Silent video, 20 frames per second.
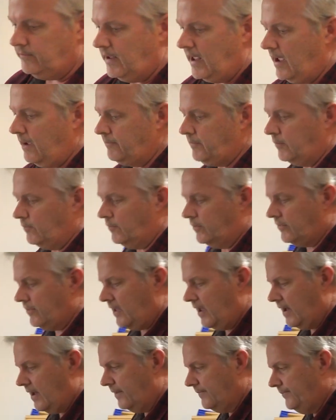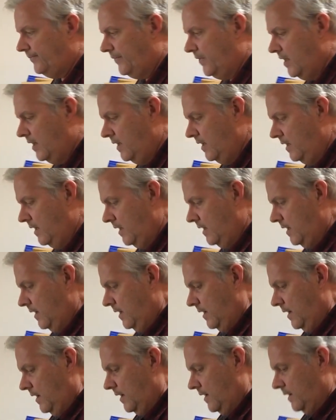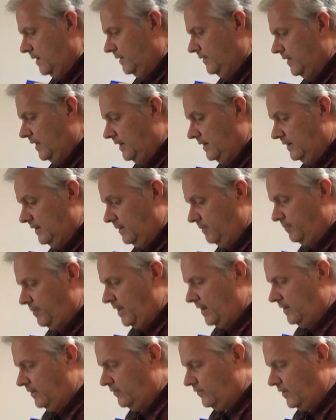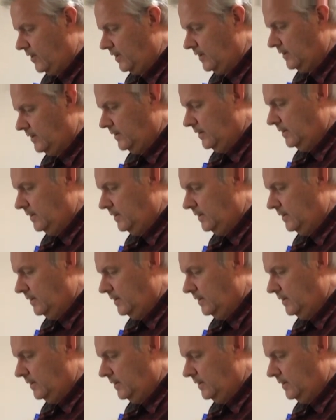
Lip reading: happy with that. That it didn't penetrate.